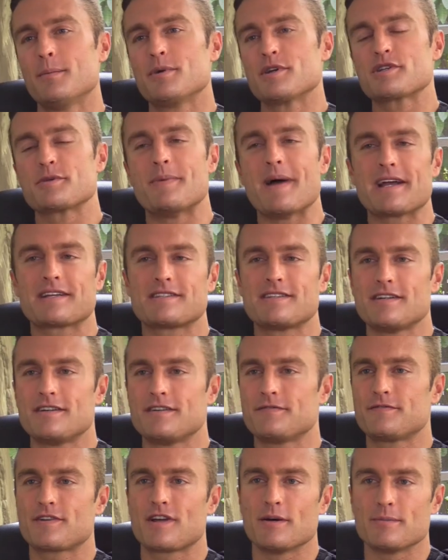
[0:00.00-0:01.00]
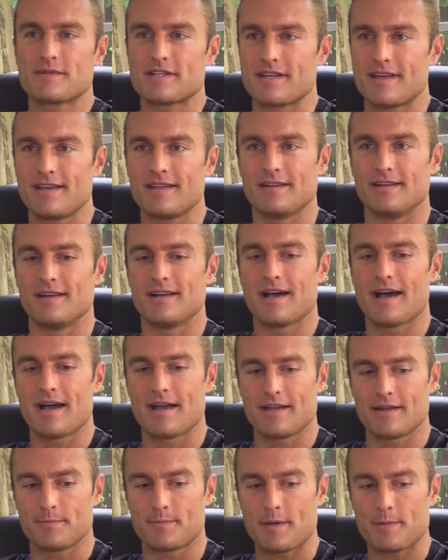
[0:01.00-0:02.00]
perspective comes in. I
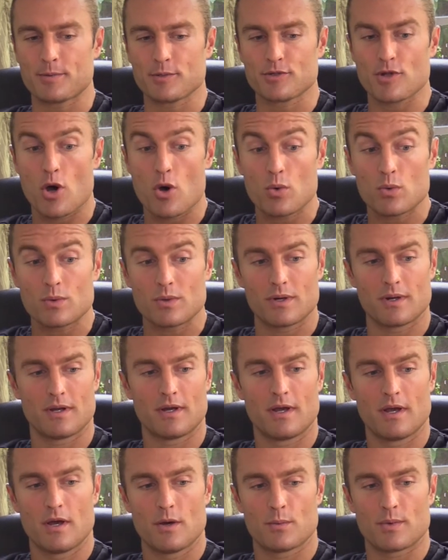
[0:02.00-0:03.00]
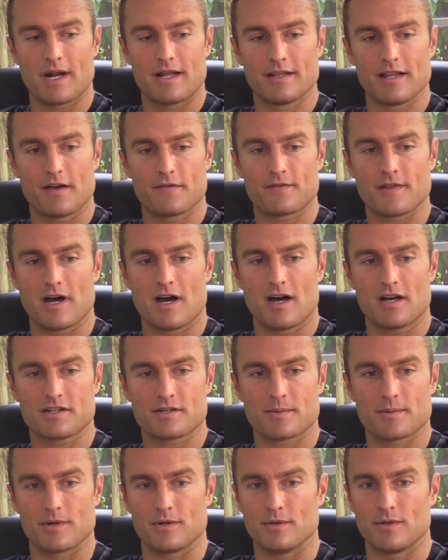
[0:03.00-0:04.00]
mm-hmm. people don't. When I left the
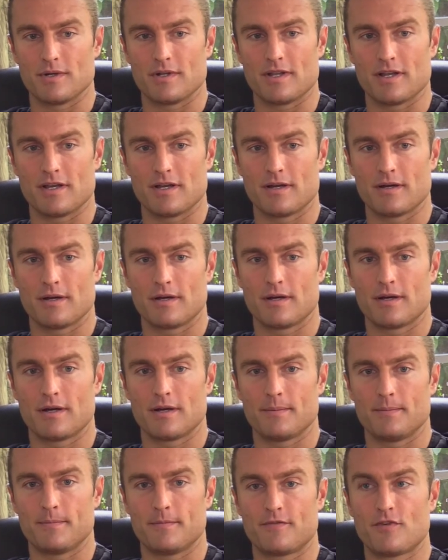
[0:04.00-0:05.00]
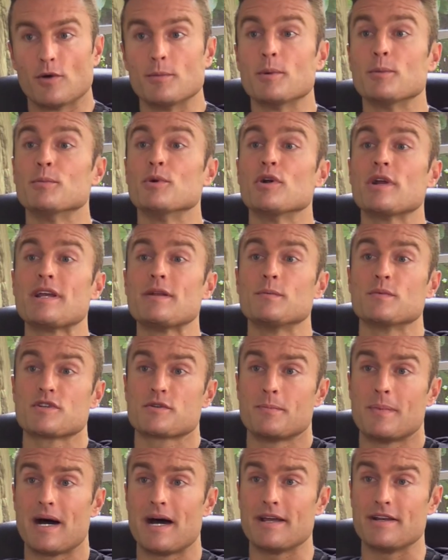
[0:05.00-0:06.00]
hospital, uh, a former Marine was
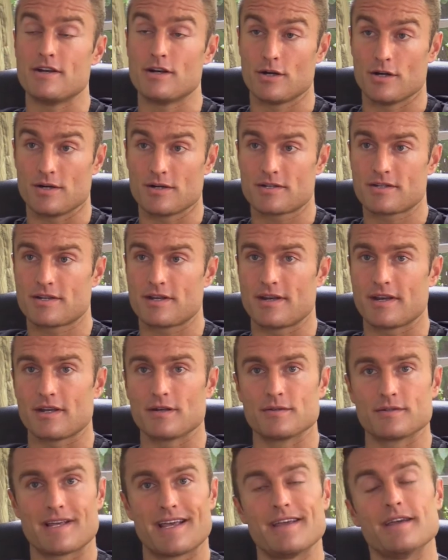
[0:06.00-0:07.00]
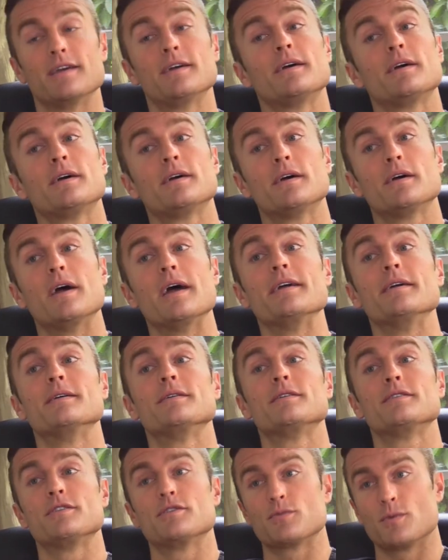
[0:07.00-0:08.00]
my nurse, and he goes, "Hey, hey,
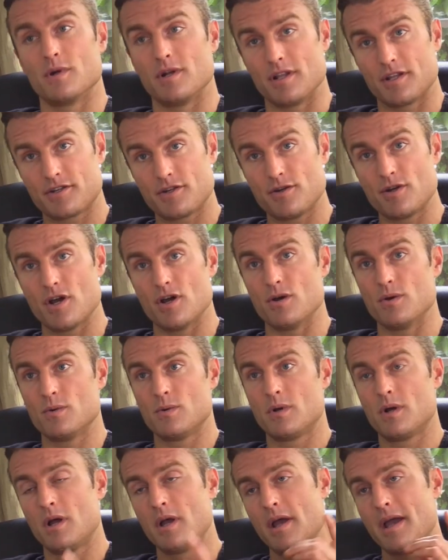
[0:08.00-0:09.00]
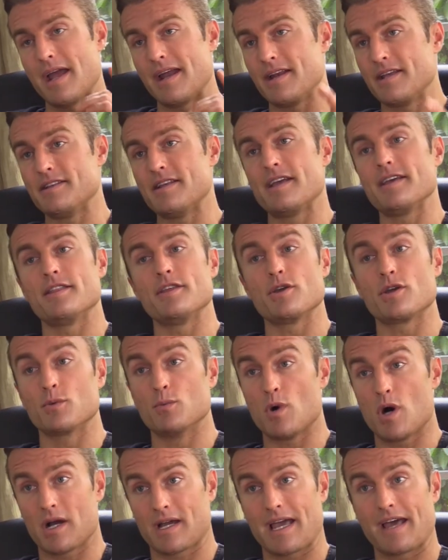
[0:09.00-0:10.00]
just want to let you know, any day that you
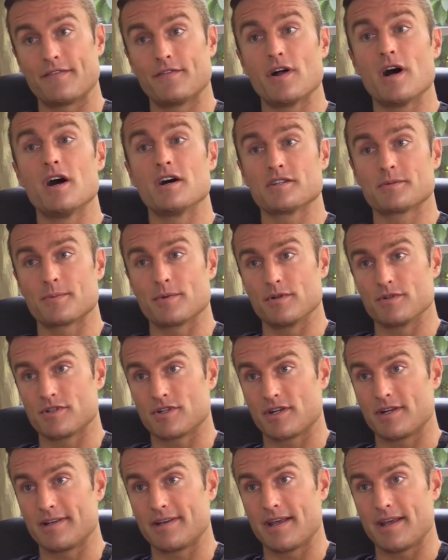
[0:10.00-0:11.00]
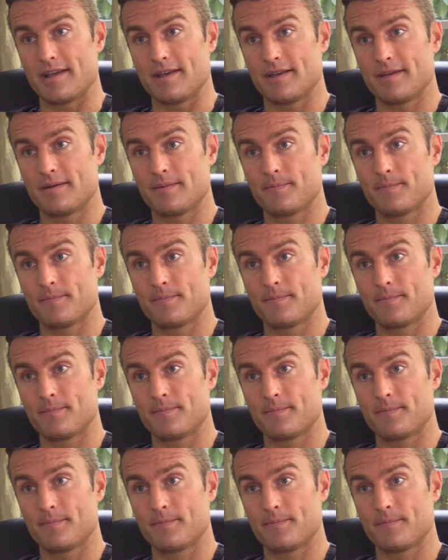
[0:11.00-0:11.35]
can walk out of a hospital is a good day."